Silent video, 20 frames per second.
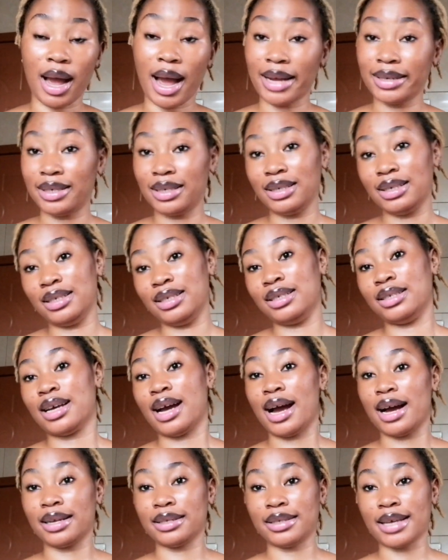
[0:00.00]
adding in
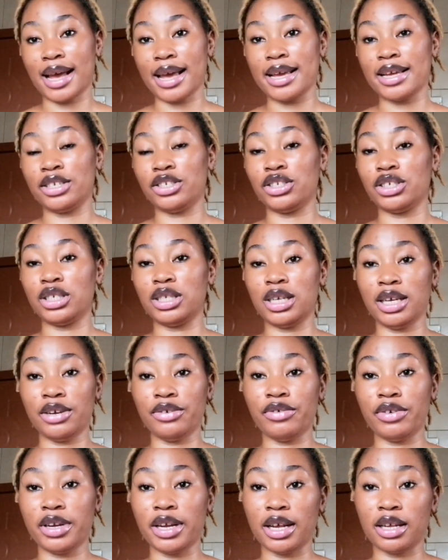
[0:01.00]
anti-aging
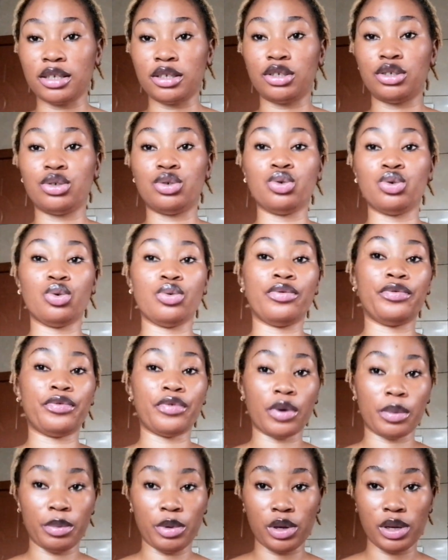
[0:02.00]
ingredients to
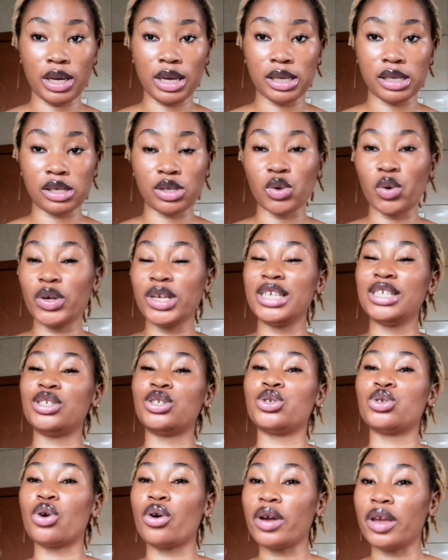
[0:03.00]
formulate, so
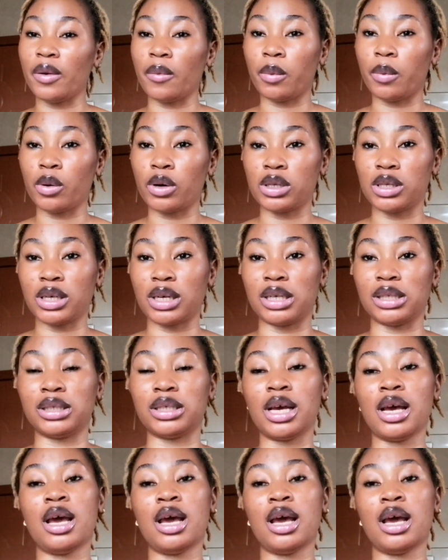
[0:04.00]
it's so important.